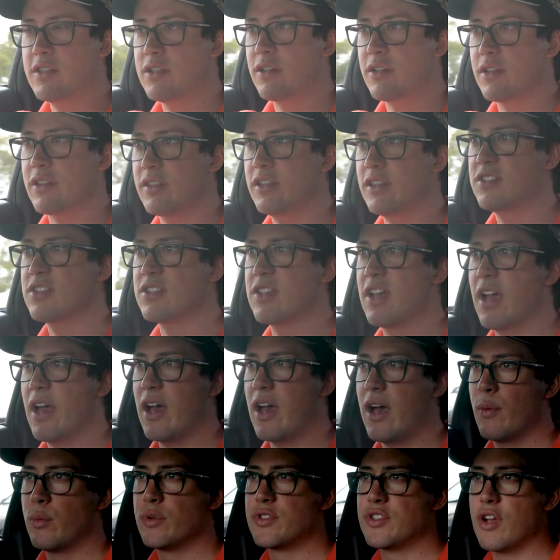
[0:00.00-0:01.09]
to you that this
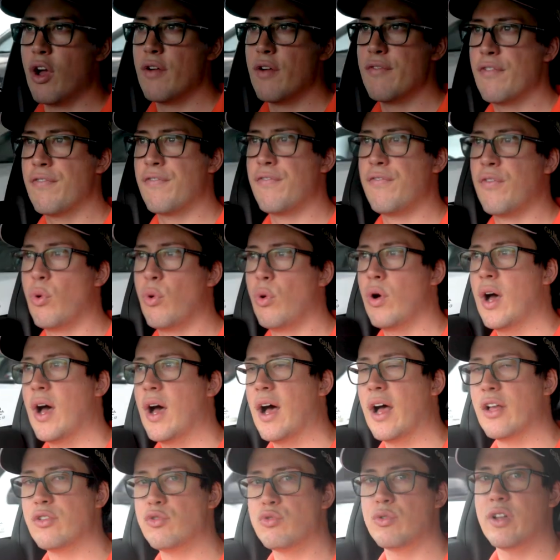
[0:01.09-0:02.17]
car was over
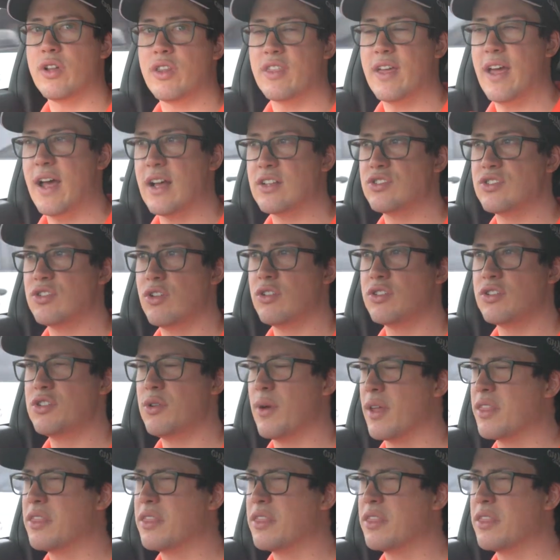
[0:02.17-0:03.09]
$400,000 new.